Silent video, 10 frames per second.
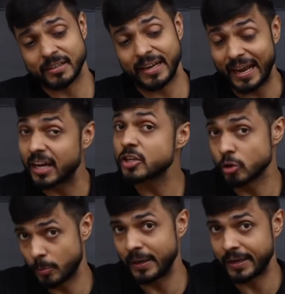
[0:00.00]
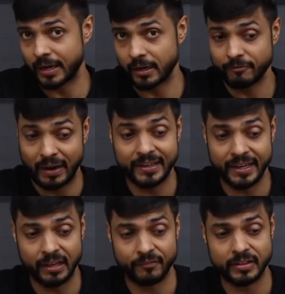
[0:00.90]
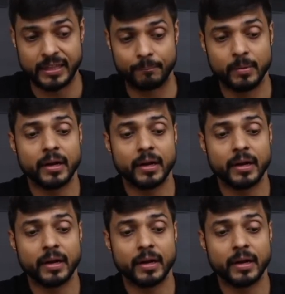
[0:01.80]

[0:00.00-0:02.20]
care should be taken while dealing with them,